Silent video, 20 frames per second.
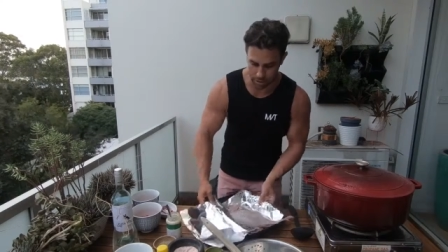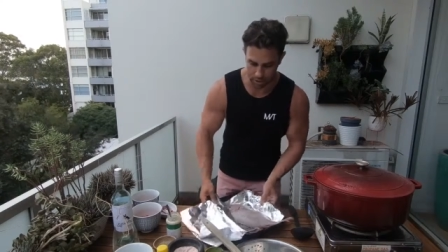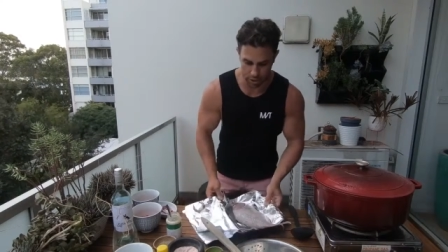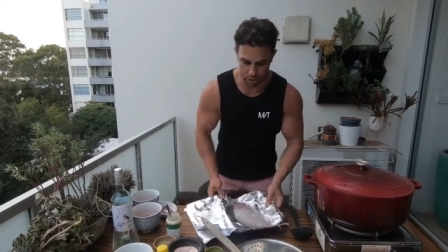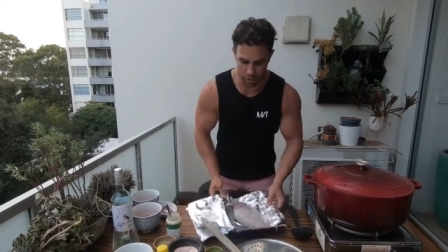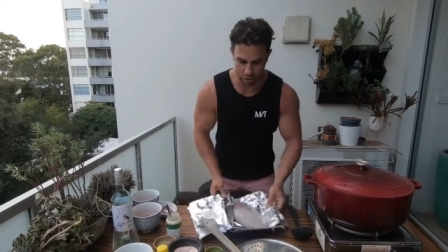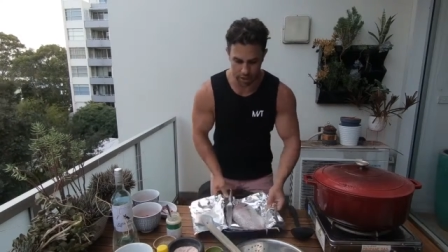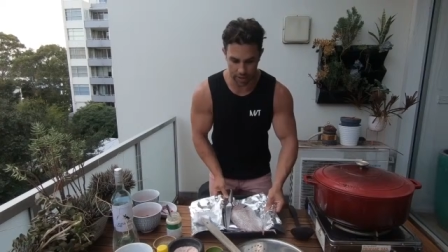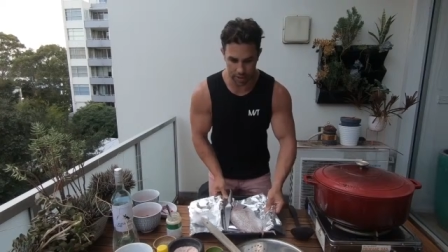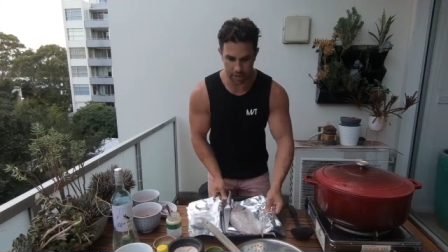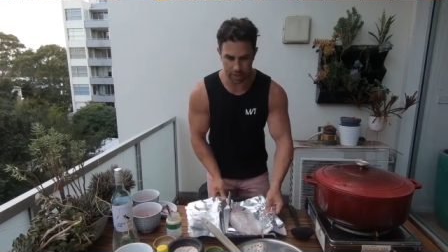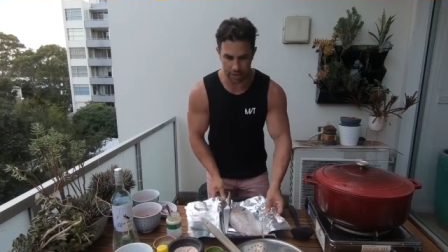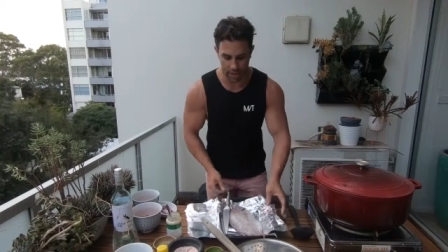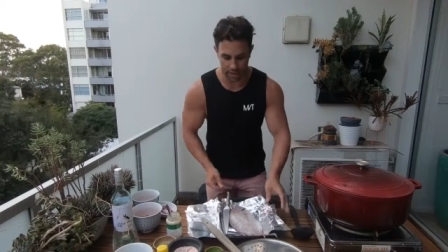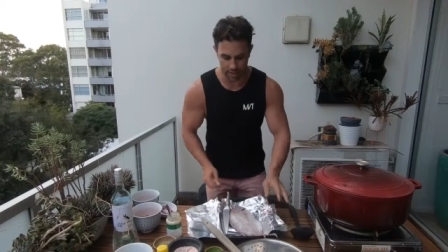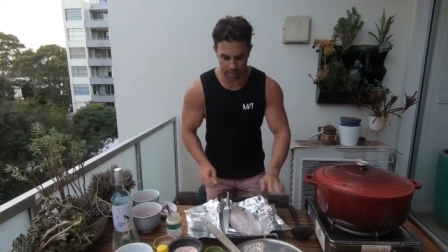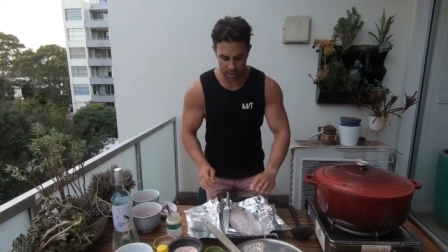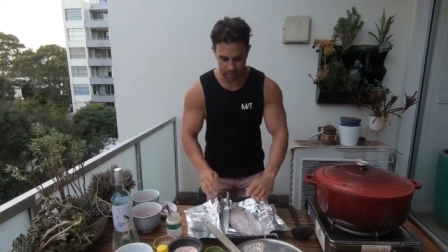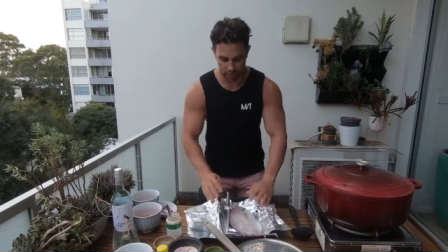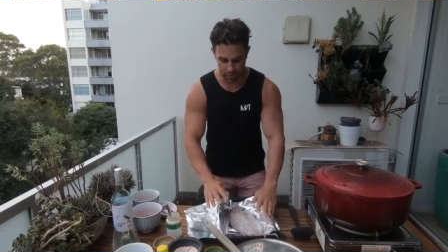So check this
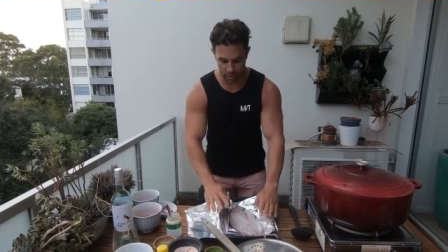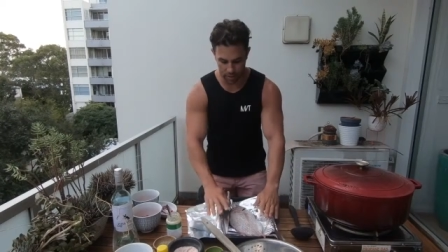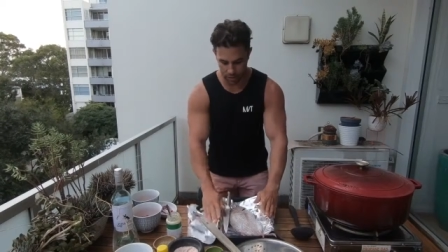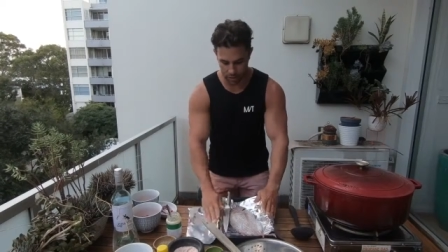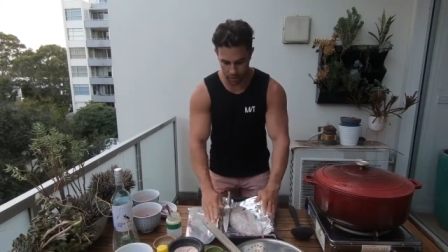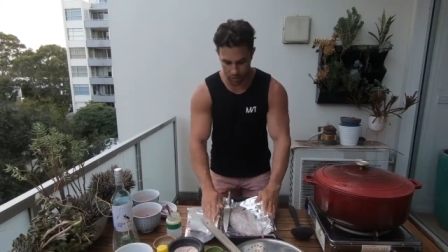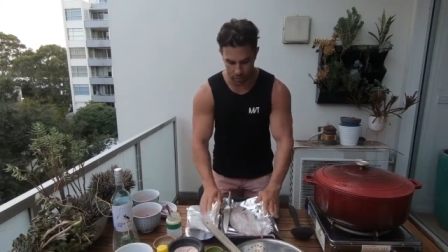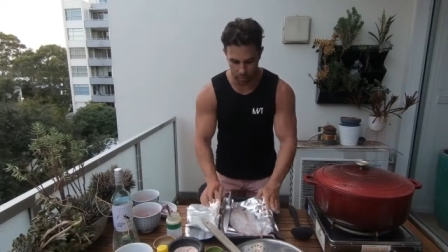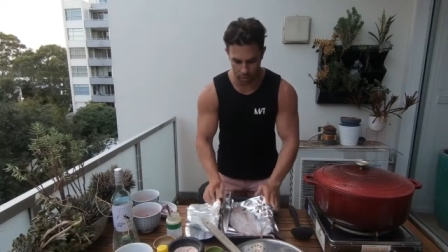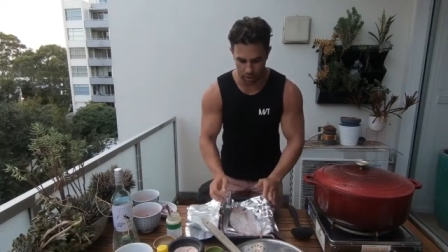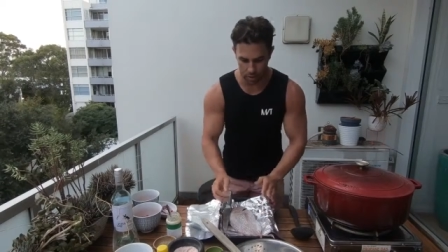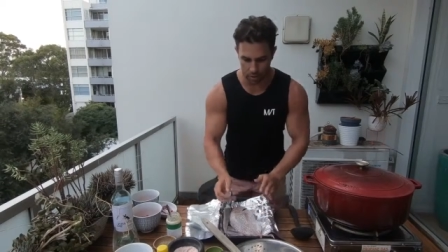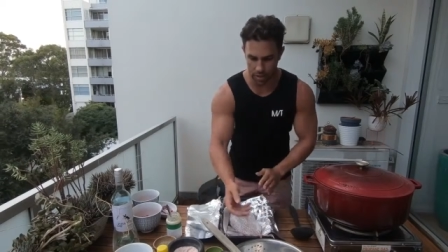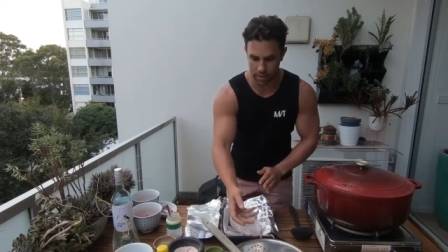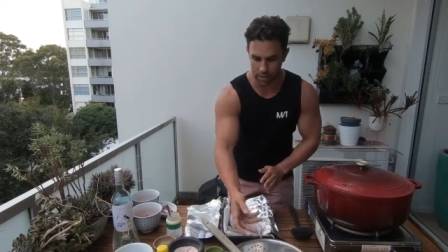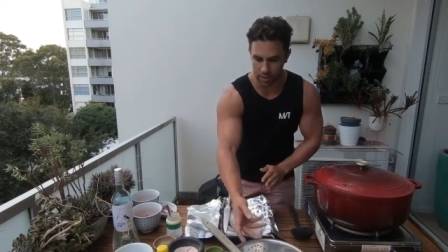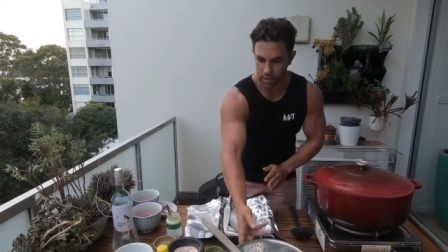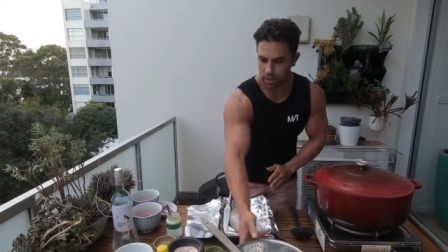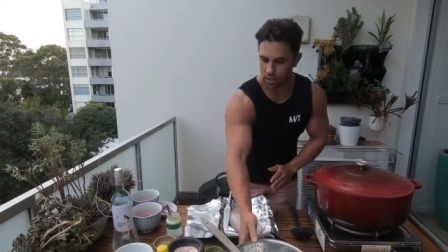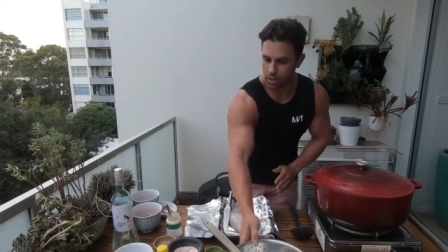out. See if you can zoom in on
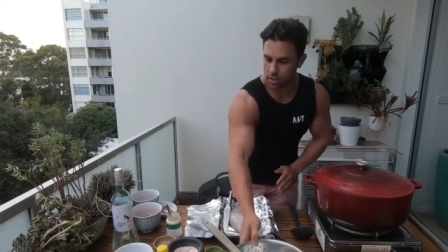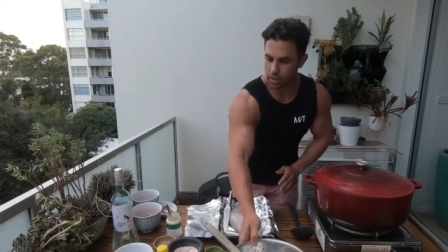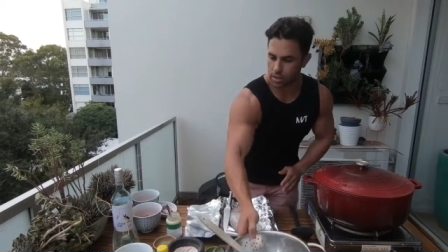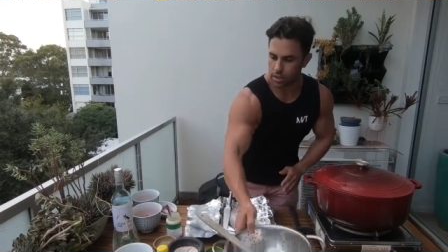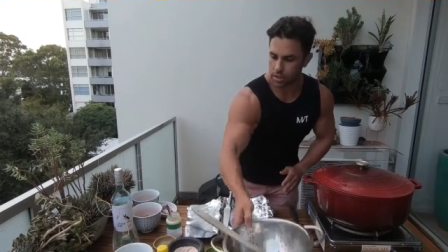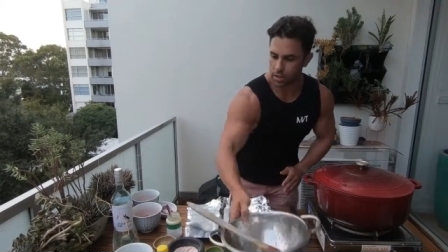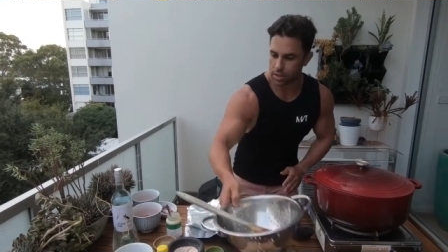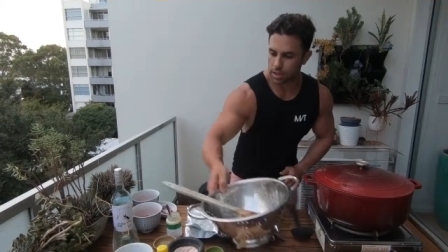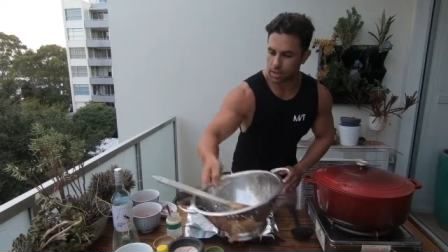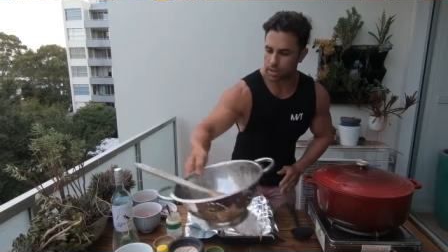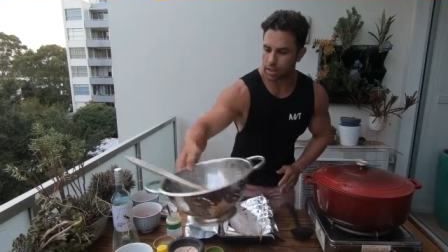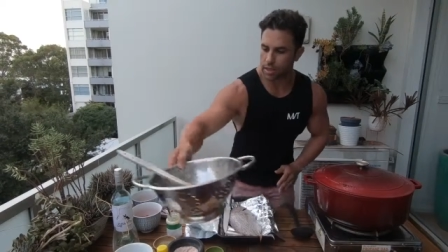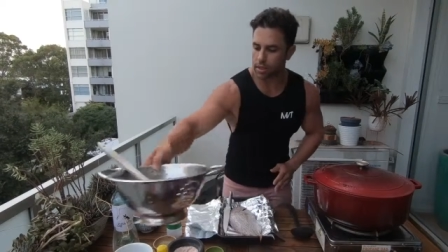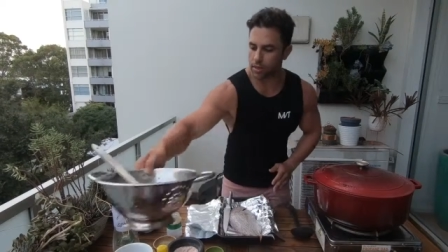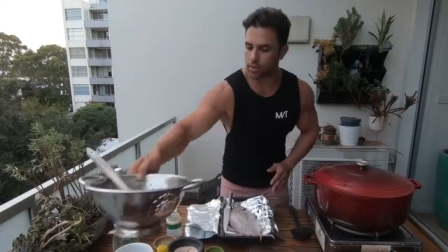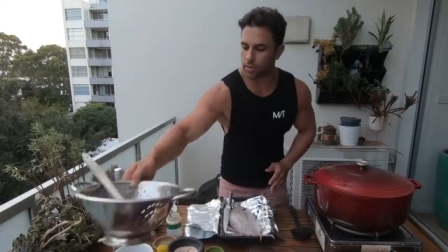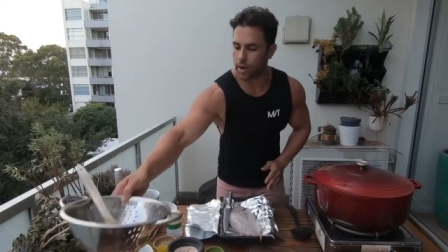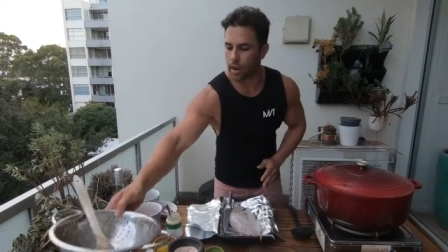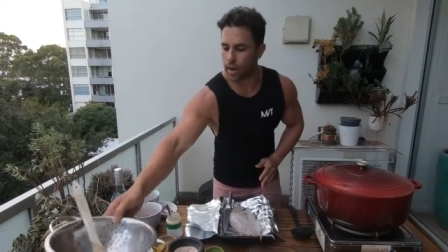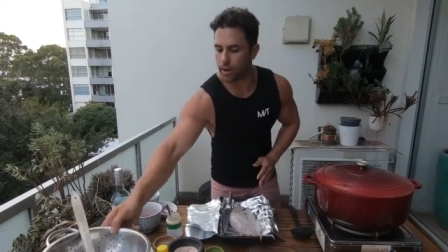this. Is that in
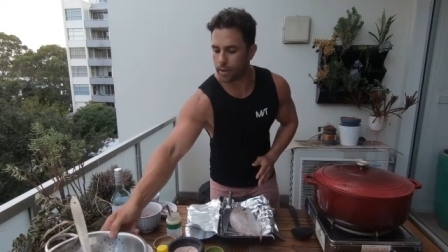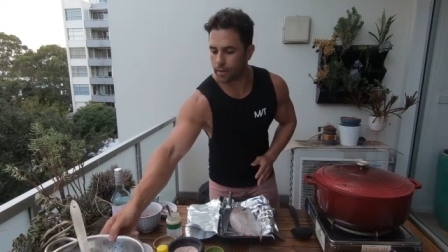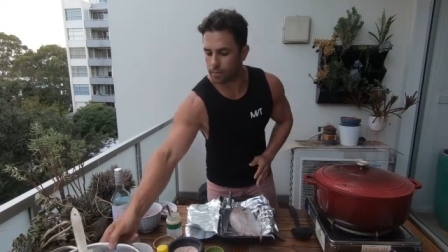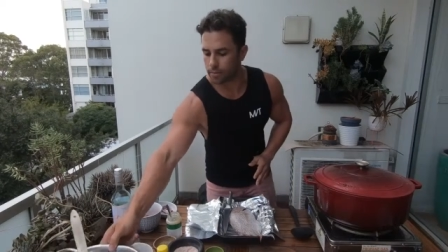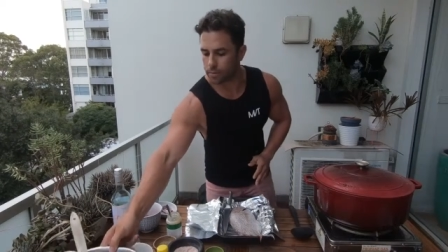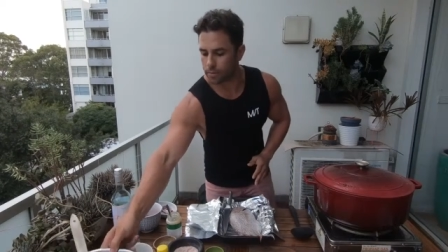the way?